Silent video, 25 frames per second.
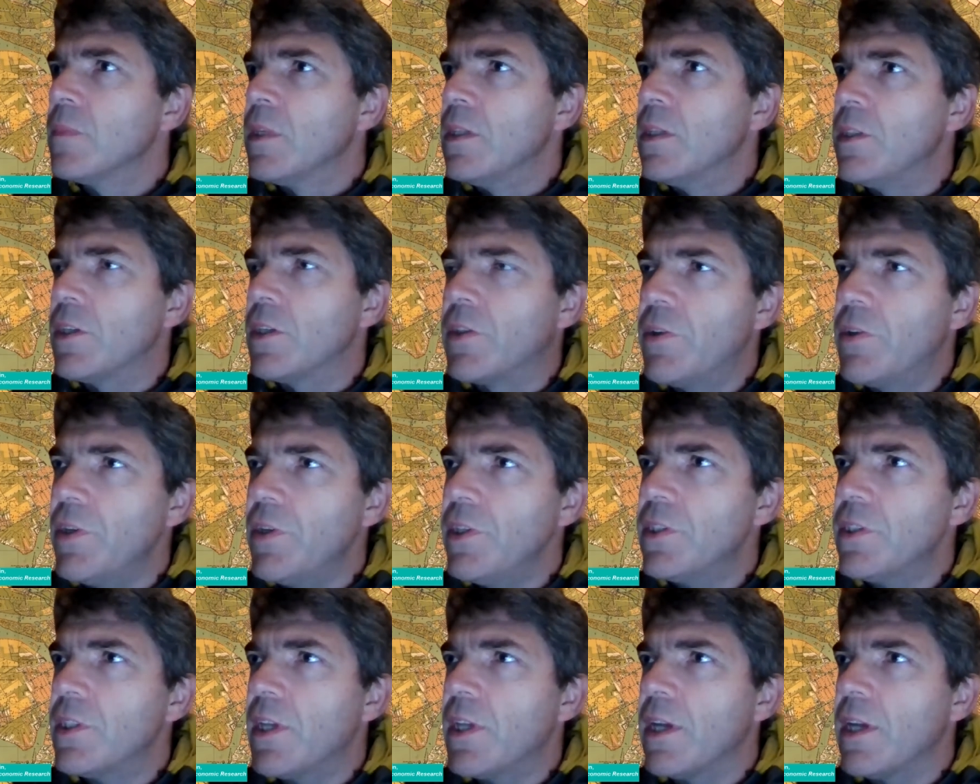
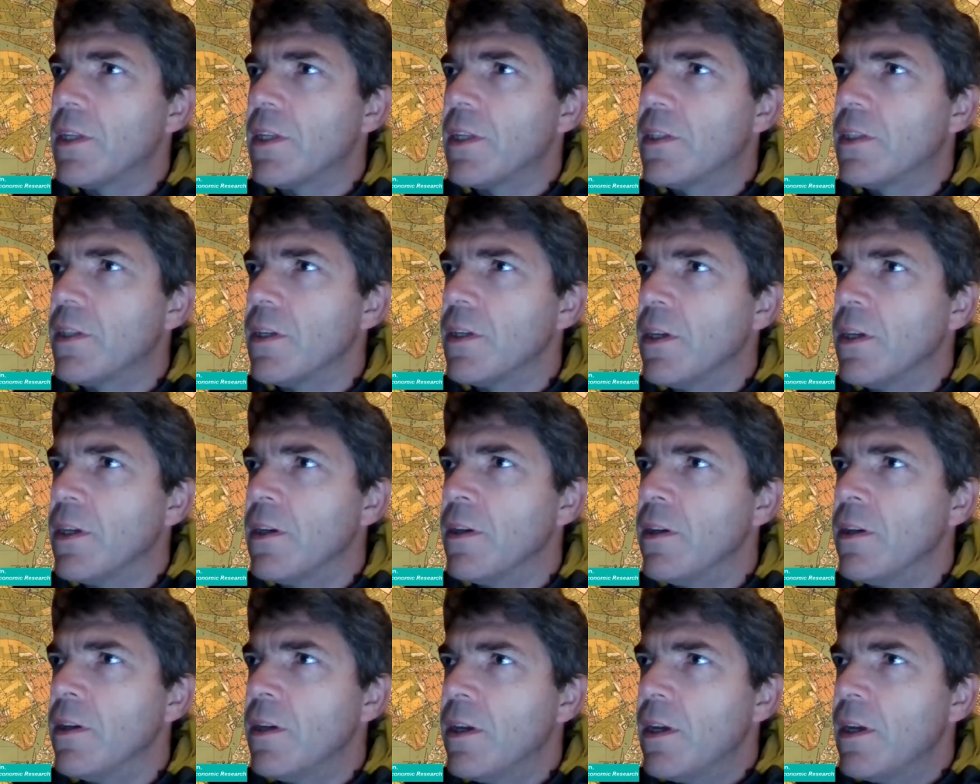decrees
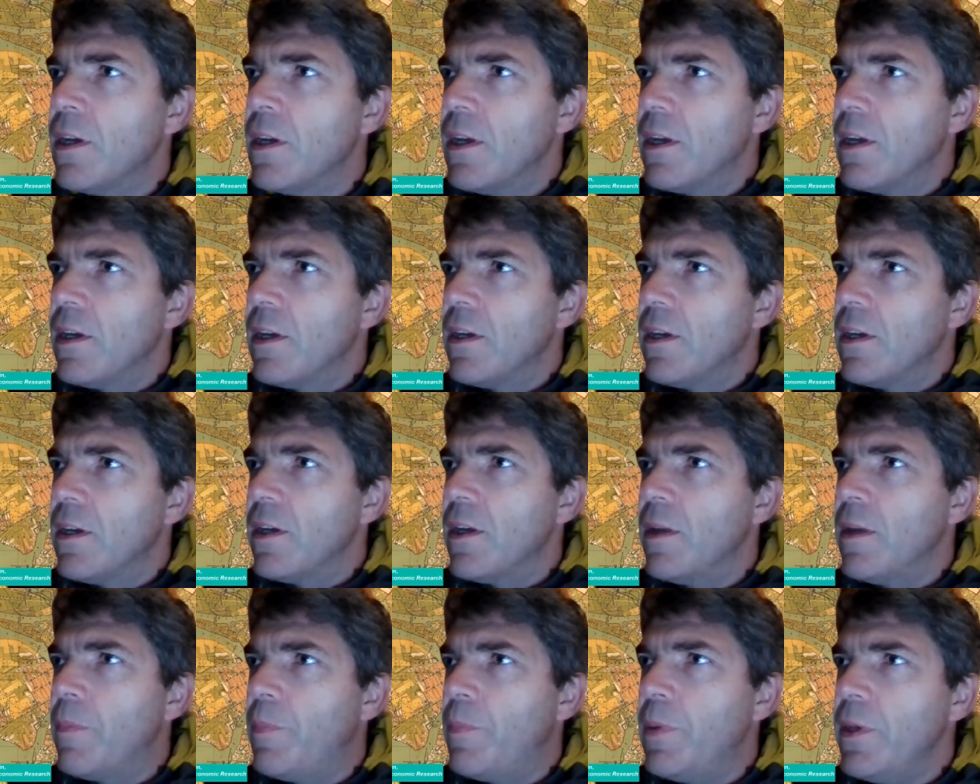that
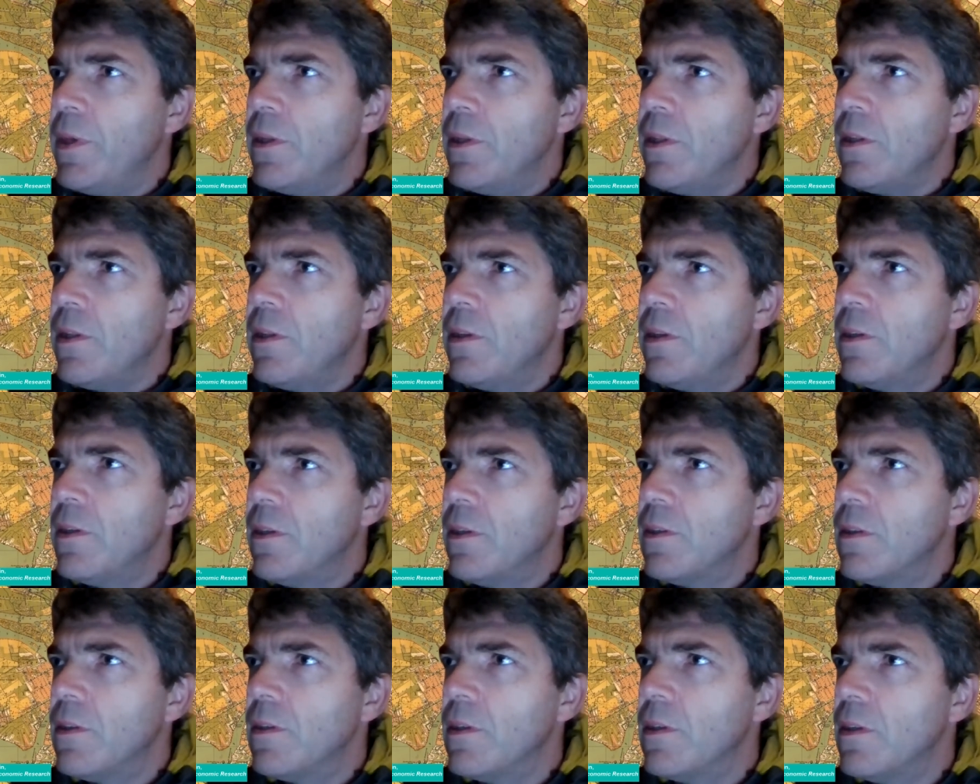appeal
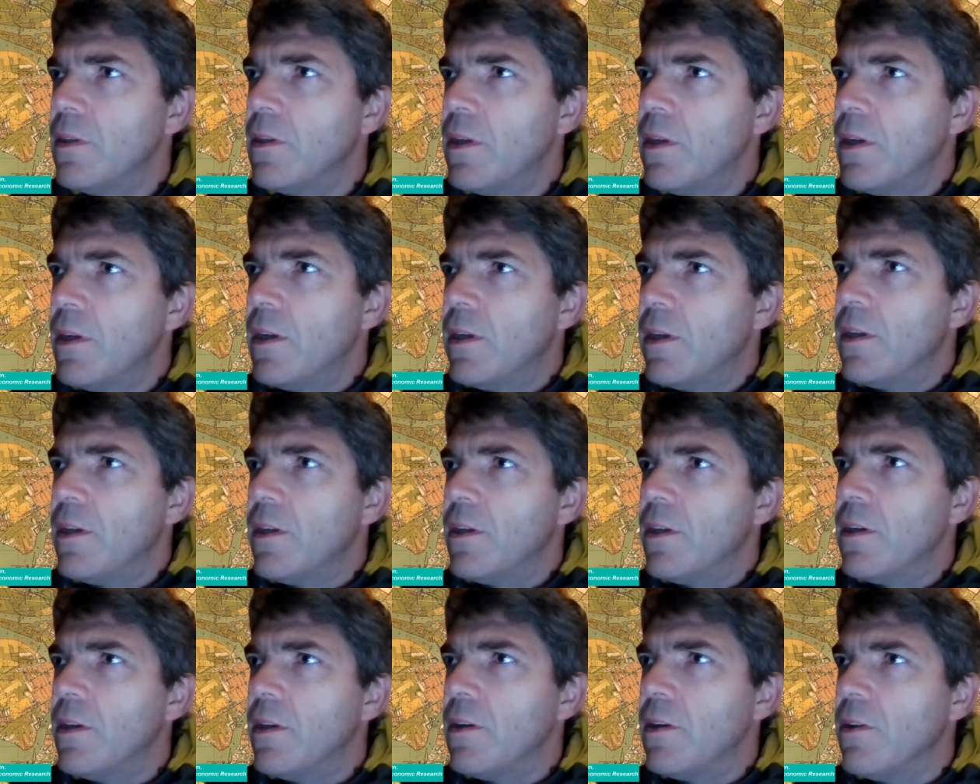
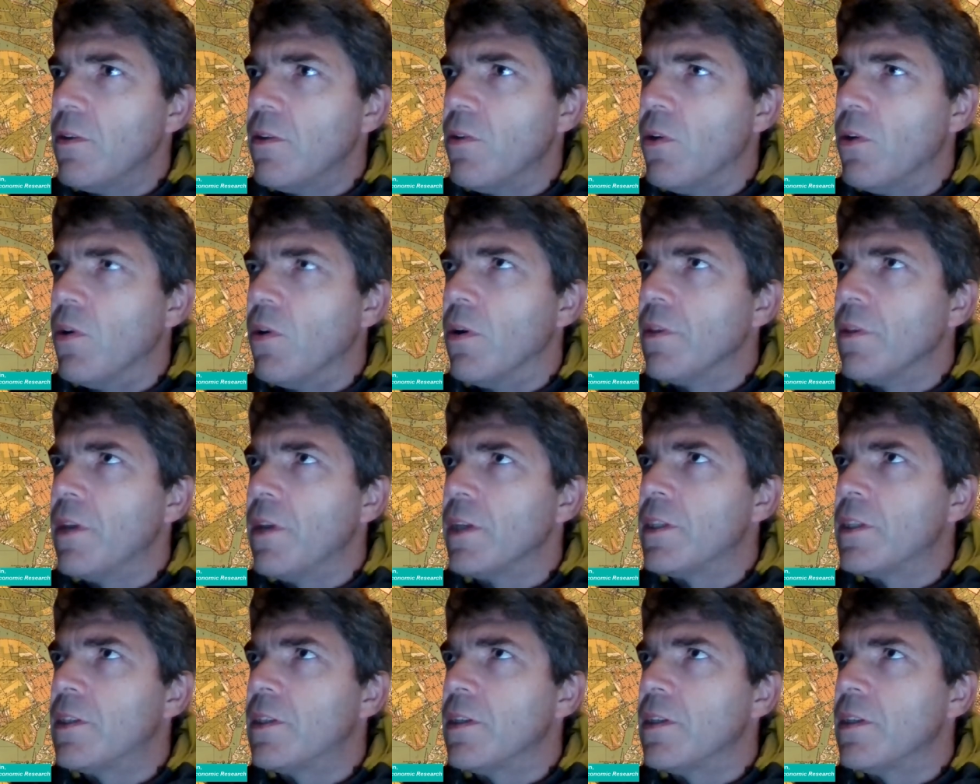or that